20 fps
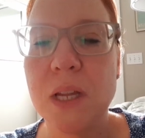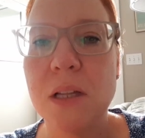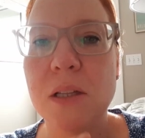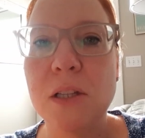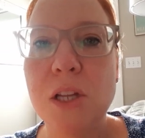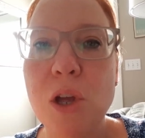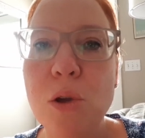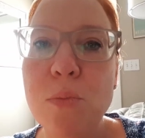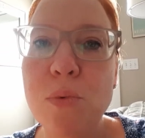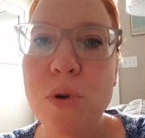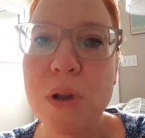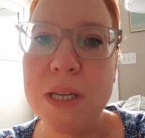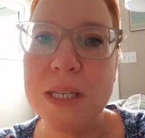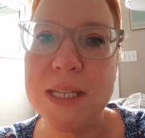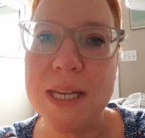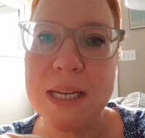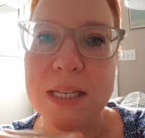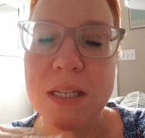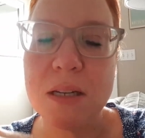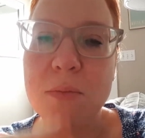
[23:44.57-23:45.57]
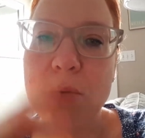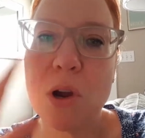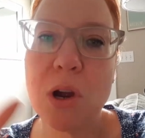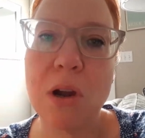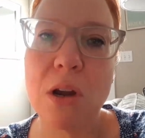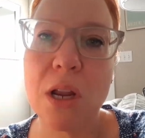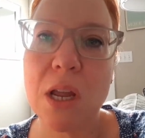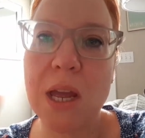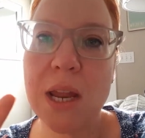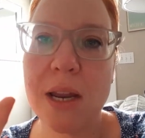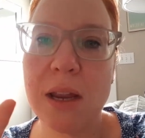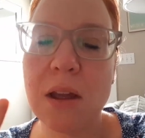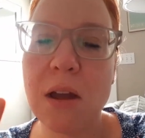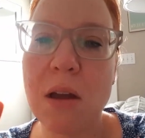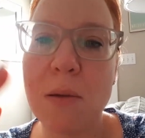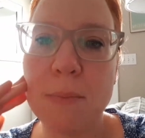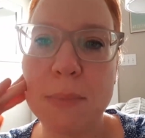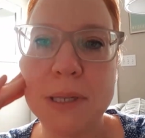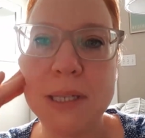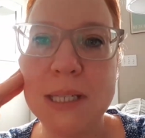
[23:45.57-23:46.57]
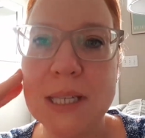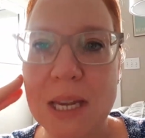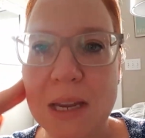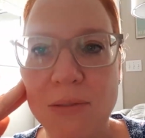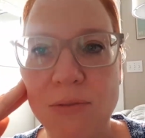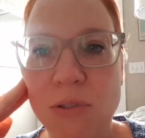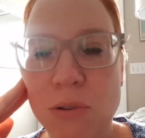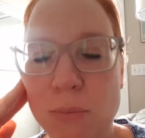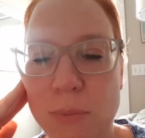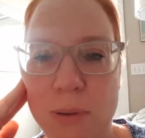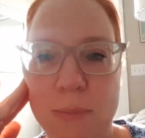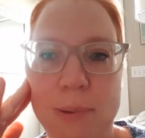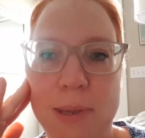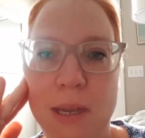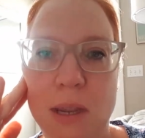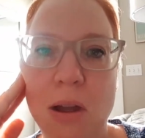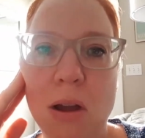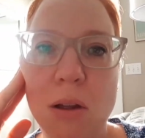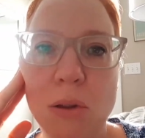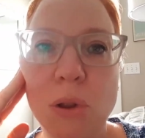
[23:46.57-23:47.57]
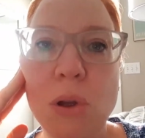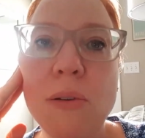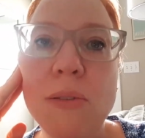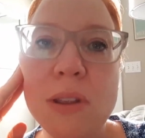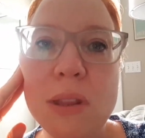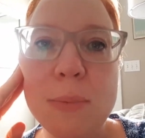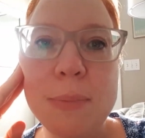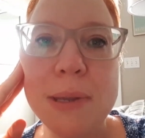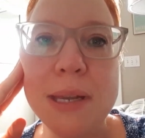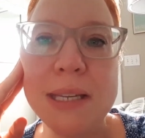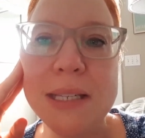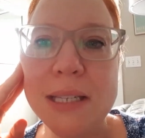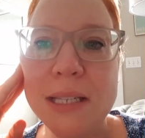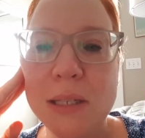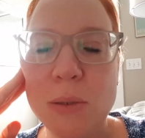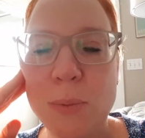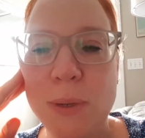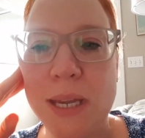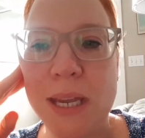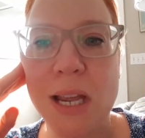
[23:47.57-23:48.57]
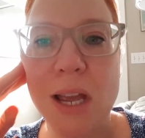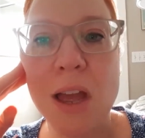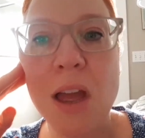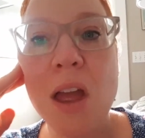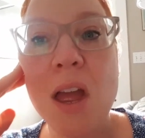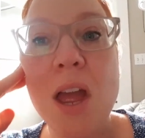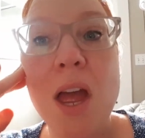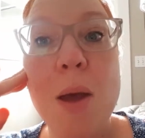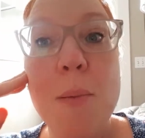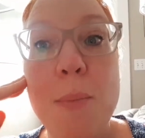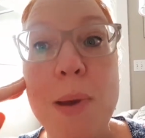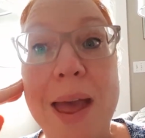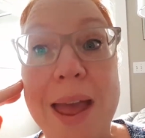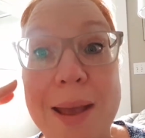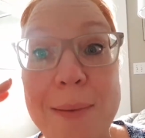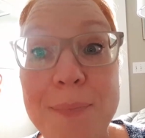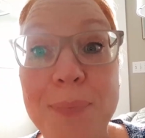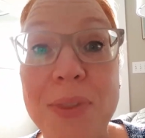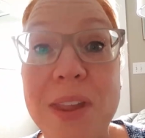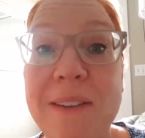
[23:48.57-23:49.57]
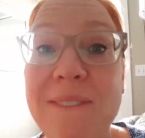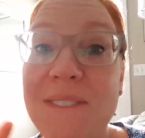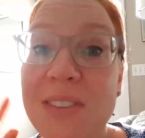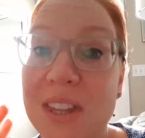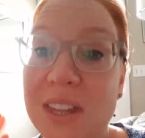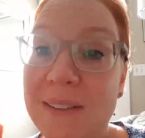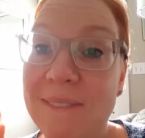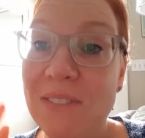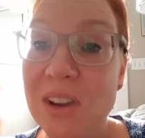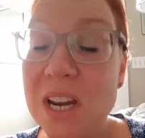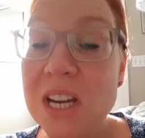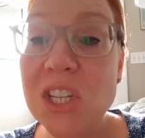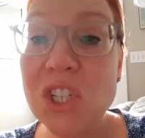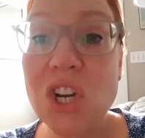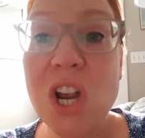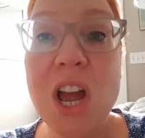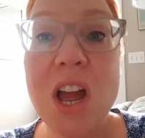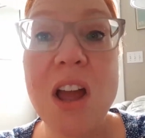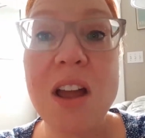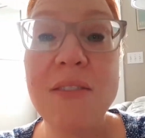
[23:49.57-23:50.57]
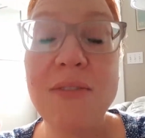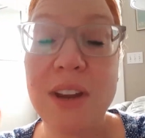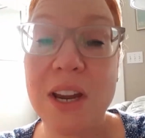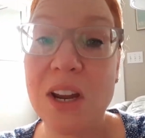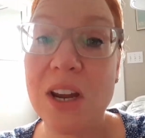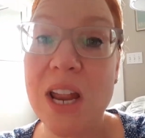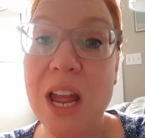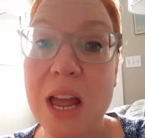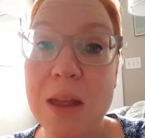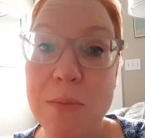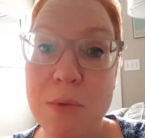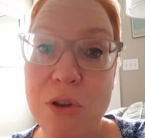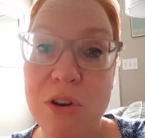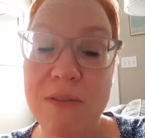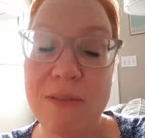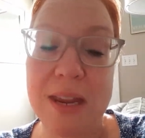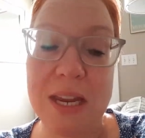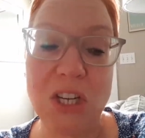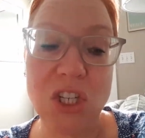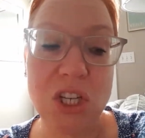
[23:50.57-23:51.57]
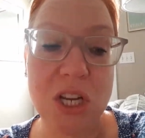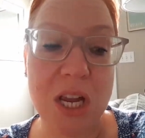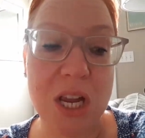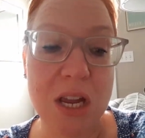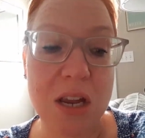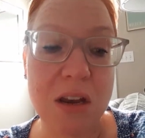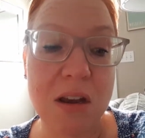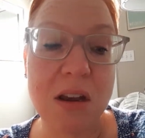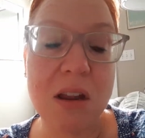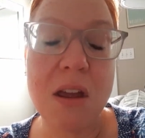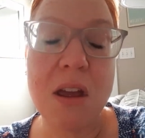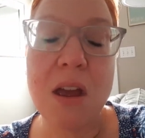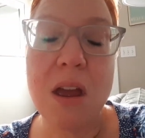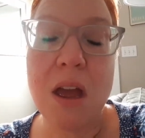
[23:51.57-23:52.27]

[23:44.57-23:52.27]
low point day tomorrow to kind of compensate for me being all over the place this week. But I'm feeling very strong, very high motivation.